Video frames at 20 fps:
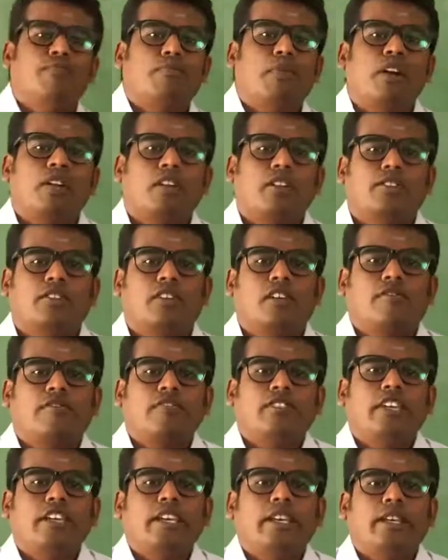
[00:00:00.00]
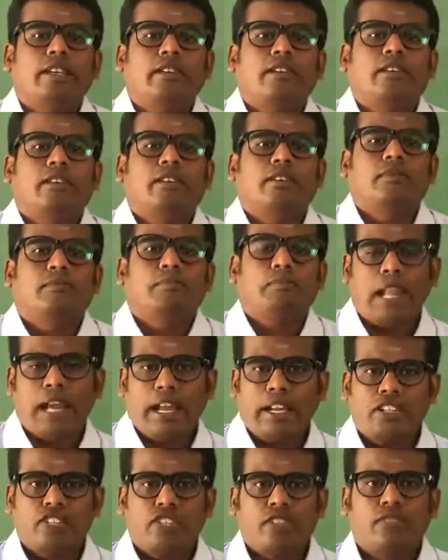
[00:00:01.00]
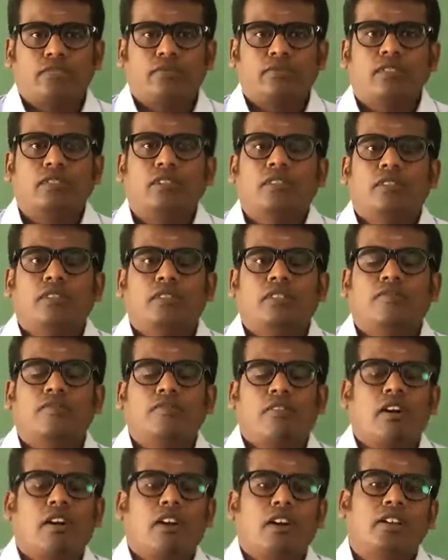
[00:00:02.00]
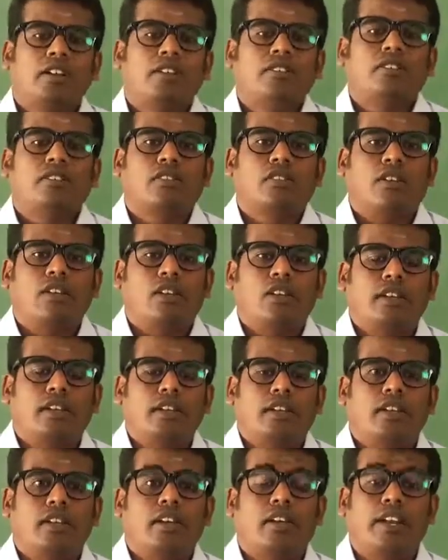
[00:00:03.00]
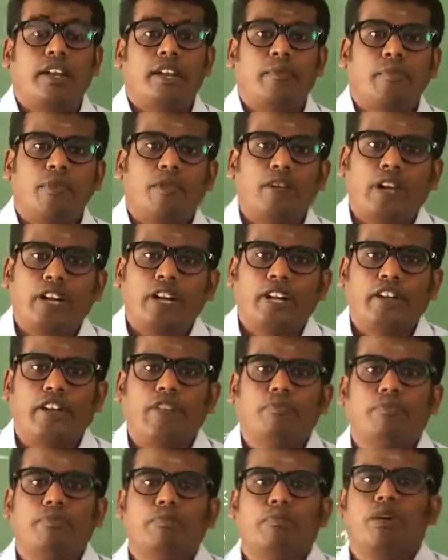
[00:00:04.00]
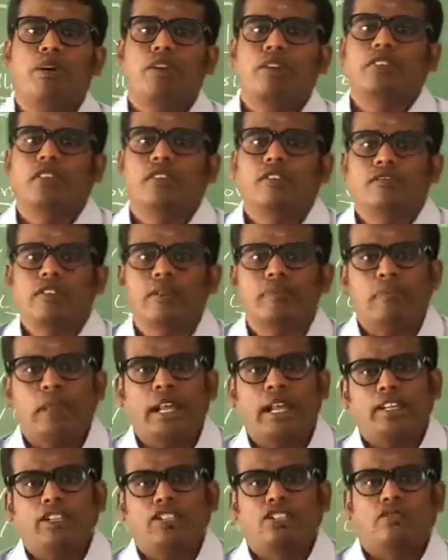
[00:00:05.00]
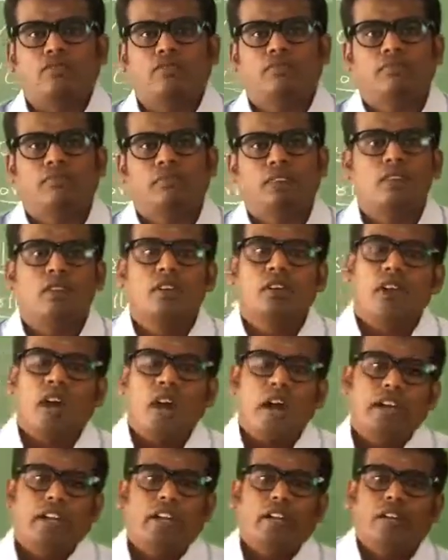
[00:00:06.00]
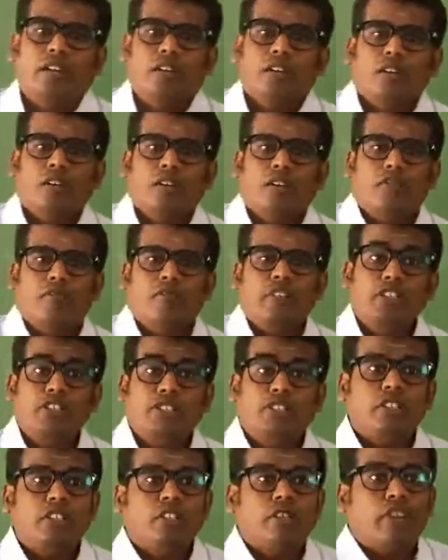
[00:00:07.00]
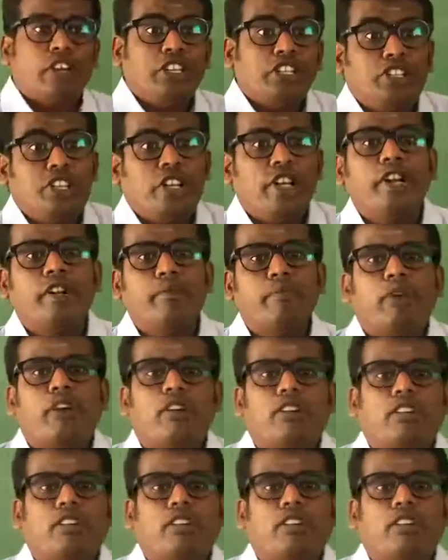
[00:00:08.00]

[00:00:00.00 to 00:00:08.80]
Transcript: parts of the plant. The flower is called the reproductive parts of the plant. And which is vegetative parts